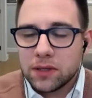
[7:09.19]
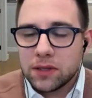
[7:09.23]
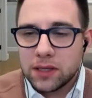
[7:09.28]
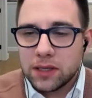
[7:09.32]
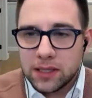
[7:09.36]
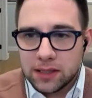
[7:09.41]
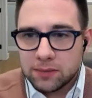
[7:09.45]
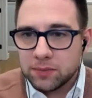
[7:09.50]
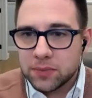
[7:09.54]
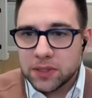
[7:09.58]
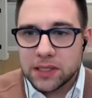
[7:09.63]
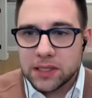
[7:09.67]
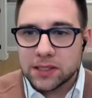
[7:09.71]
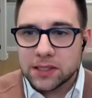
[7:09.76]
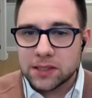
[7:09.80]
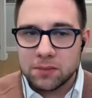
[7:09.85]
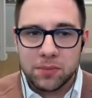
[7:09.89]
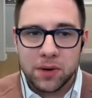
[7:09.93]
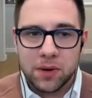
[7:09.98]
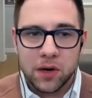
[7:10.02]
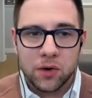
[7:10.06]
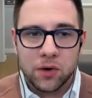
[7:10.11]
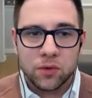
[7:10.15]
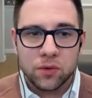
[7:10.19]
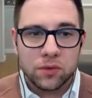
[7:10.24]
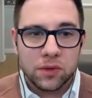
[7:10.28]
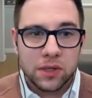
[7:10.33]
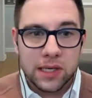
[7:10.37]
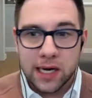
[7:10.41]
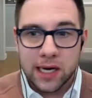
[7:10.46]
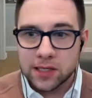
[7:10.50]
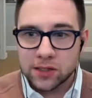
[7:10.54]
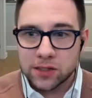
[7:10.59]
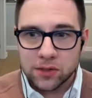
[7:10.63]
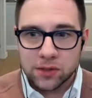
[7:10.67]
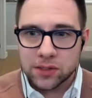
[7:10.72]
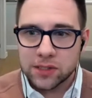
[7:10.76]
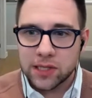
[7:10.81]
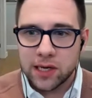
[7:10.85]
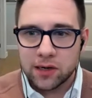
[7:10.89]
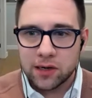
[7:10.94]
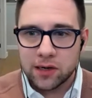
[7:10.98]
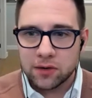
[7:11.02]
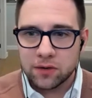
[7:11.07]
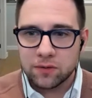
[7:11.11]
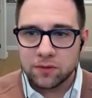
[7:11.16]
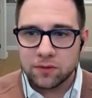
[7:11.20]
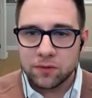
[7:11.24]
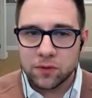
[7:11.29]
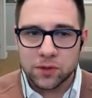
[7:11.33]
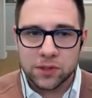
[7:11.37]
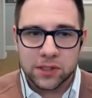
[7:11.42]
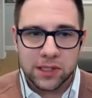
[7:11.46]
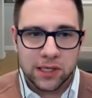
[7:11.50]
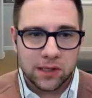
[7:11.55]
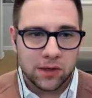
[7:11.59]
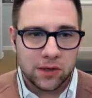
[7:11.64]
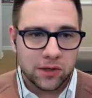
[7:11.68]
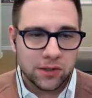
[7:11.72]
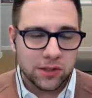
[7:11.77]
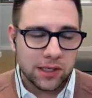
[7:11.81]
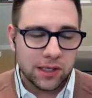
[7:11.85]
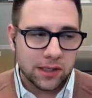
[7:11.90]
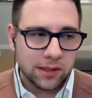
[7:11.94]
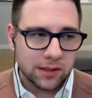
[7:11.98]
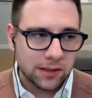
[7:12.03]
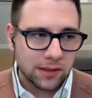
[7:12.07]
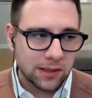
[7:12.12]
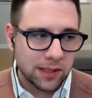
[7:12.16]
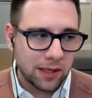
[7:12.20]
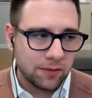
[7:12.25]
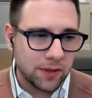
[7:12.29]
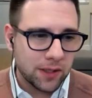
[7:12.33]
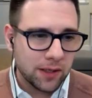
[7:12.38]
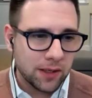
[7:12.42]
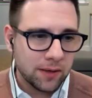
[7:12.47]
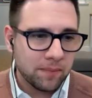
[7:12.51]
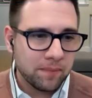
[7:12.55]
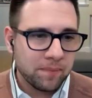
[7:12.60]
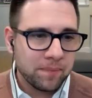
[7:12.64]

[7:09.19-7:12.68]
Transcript: companies about the national standard for psychological health and safety.